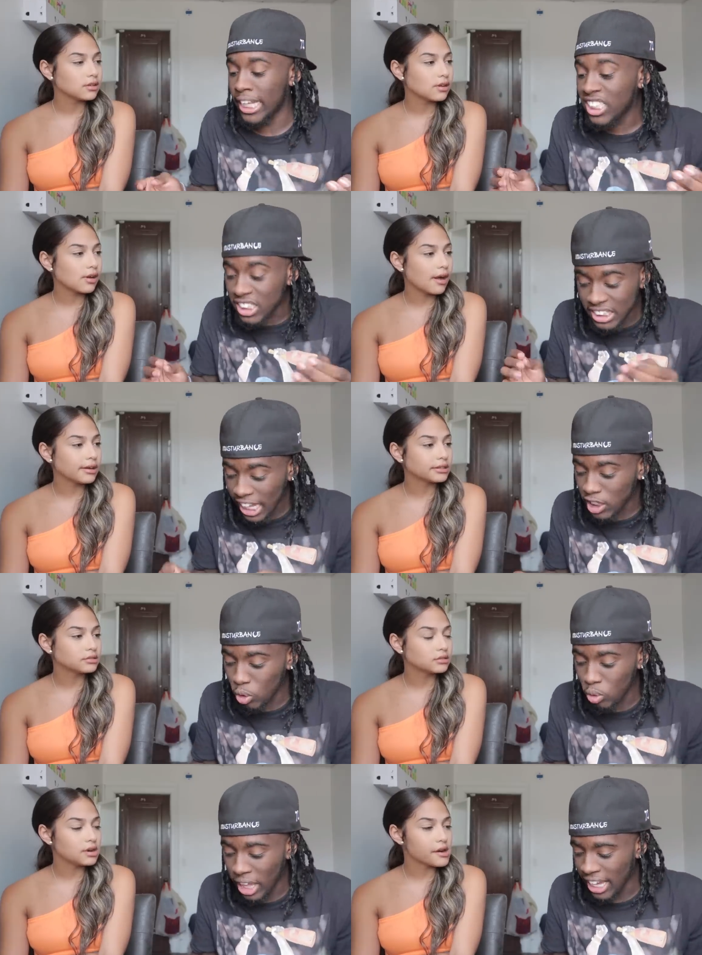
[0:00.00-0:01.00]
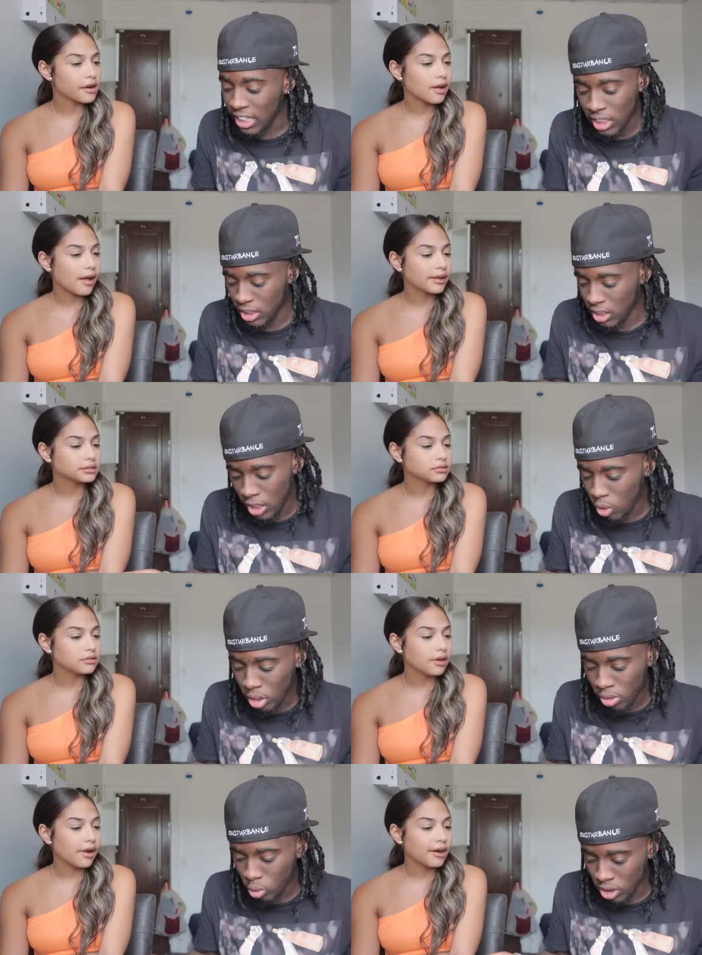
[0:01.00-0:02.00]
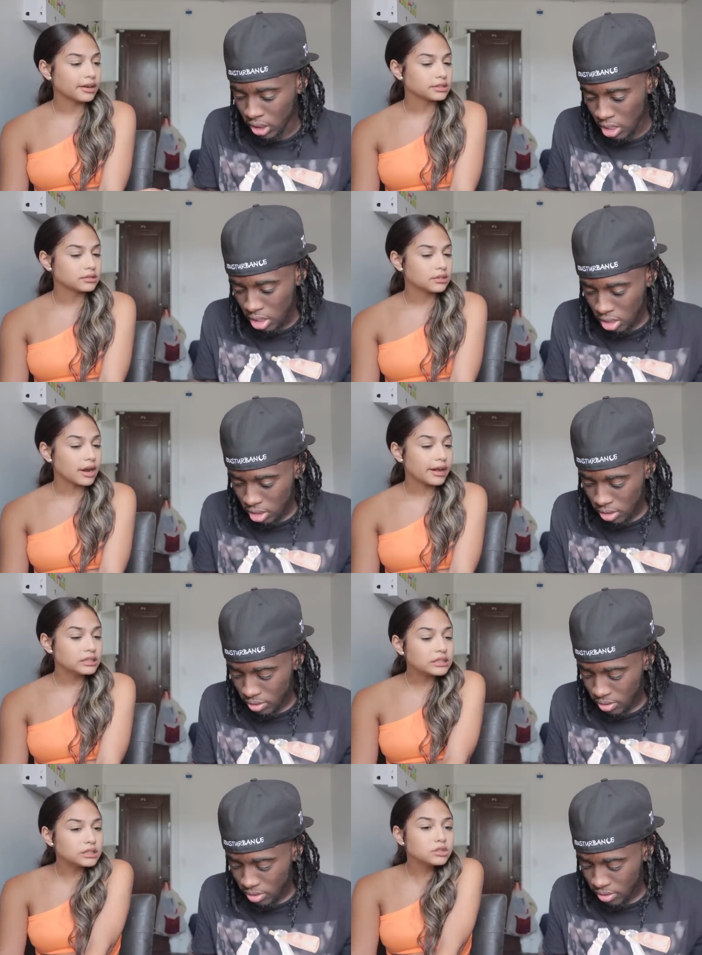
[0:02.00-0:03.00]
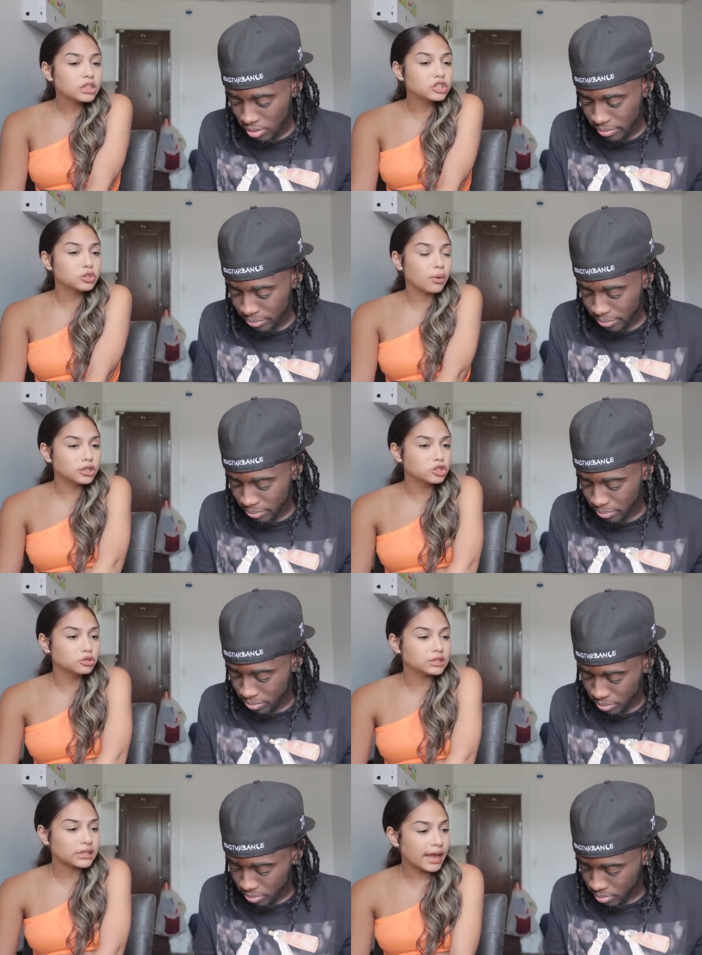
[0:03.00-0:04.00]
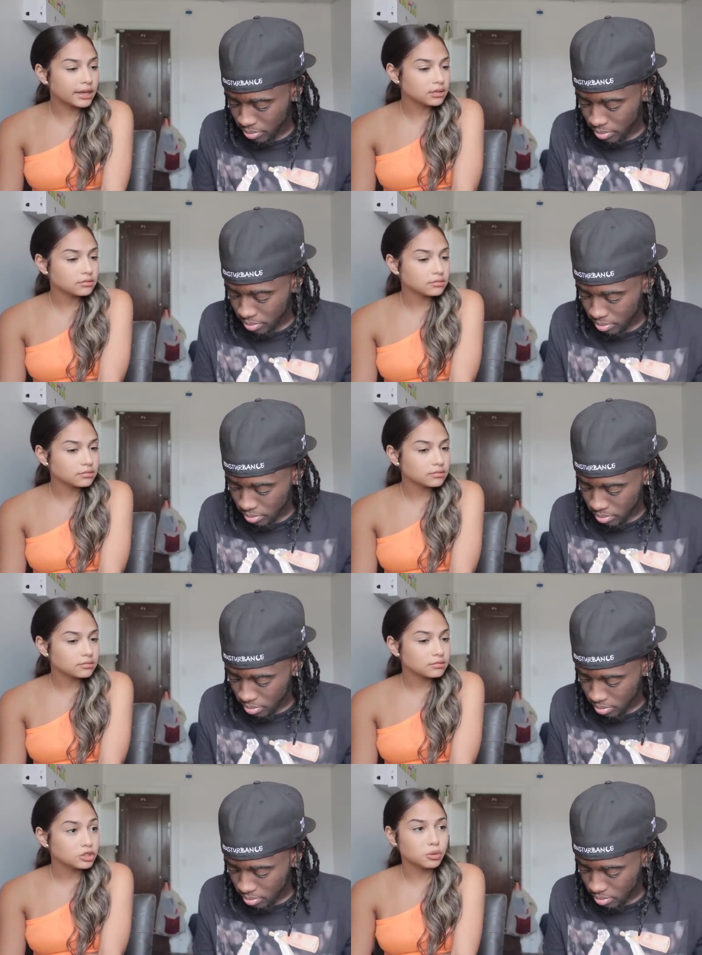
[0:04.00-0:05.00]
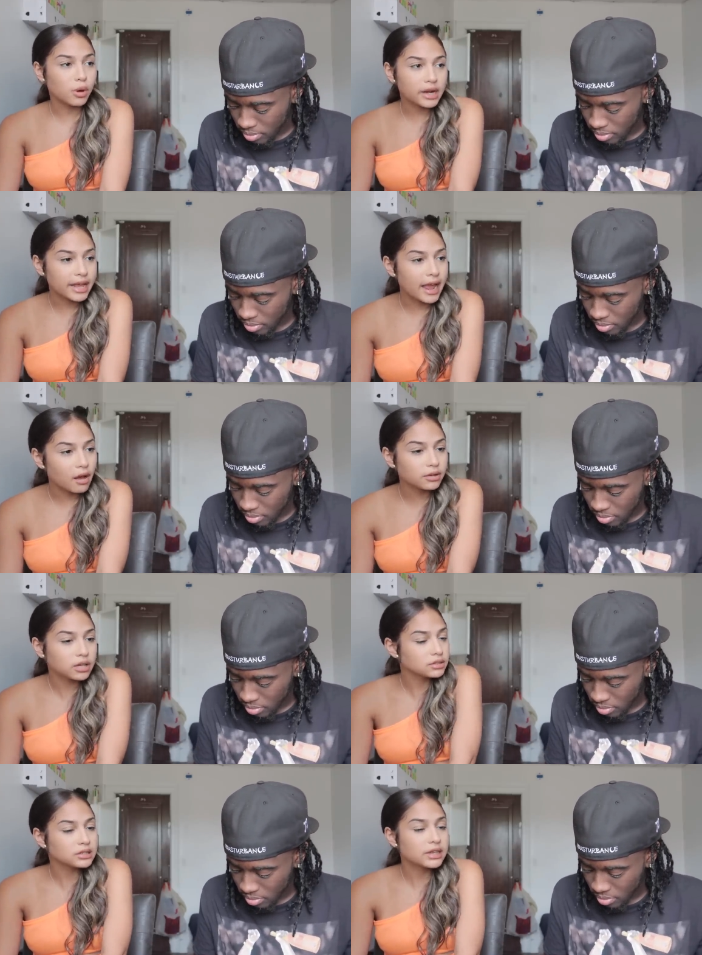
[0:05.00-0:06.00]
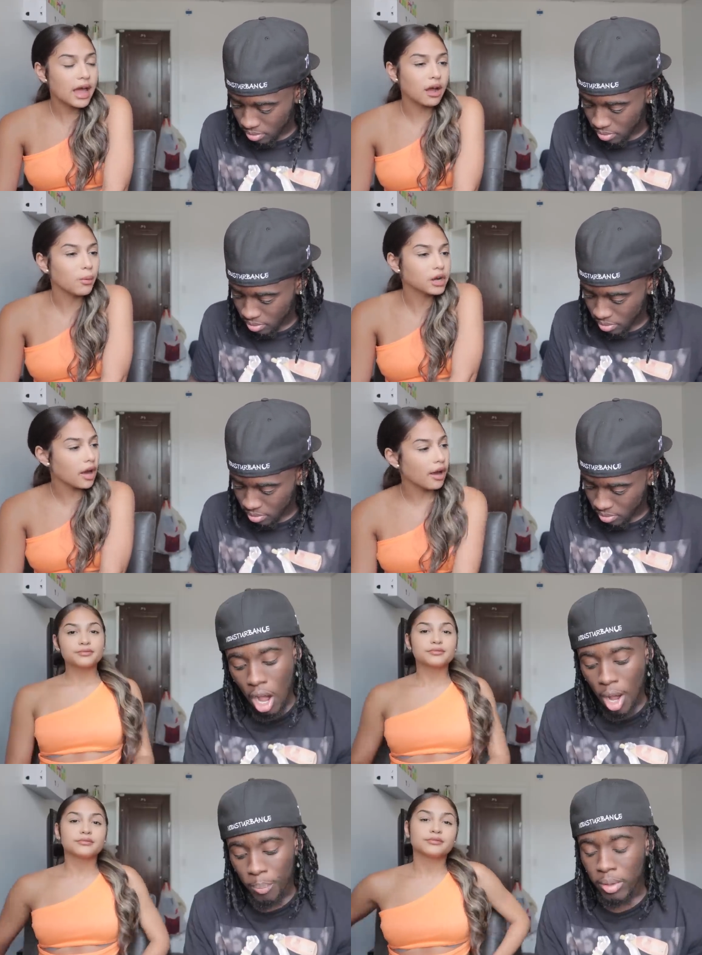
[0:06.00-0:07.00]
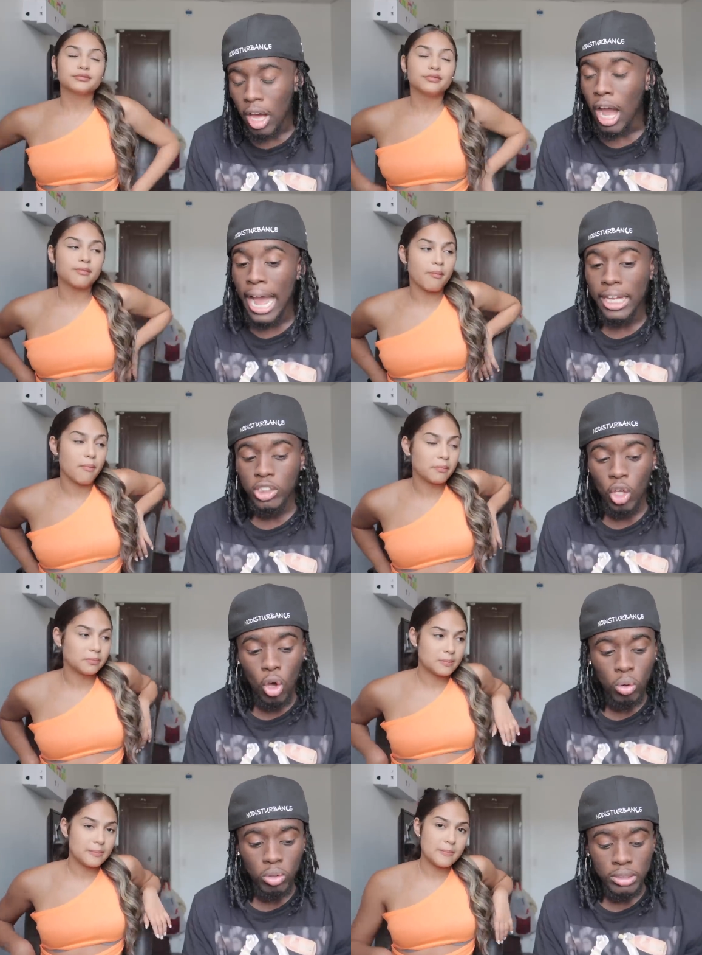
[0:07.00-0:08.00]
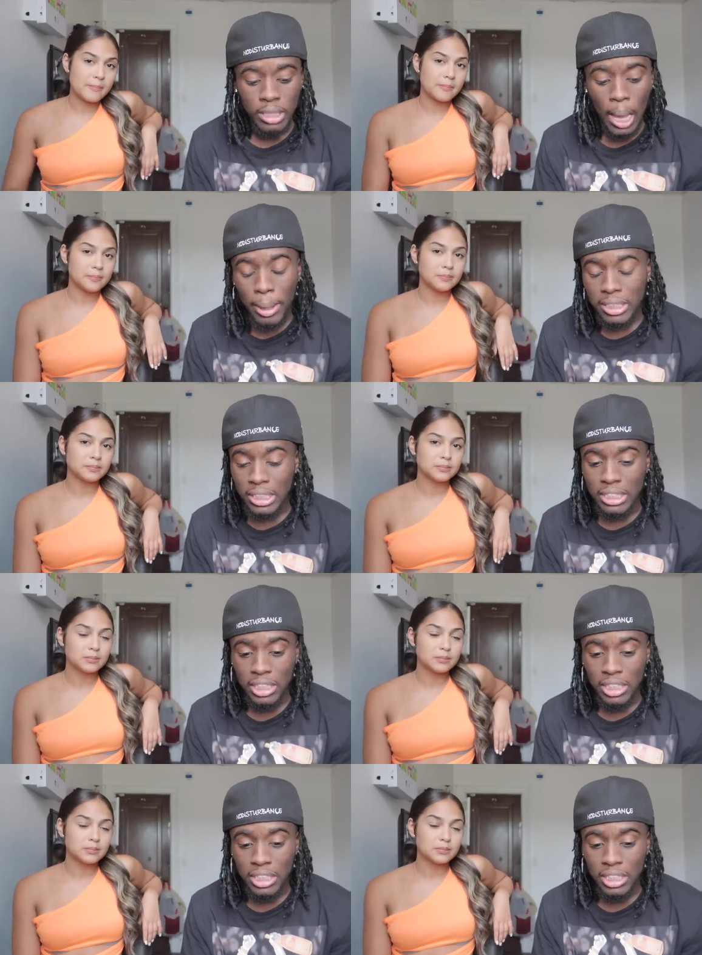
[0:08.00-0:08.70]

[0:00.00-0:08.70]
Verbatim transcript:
Speaker 1: he just texts you that he needs he want to do a skit.
Speaker 2: Yeah, he was like, "Do you want to do a skit? Do you want to hang out?" And I was like, "Yeah, why not?" Um, all right. So
Speaker 1: y'all basically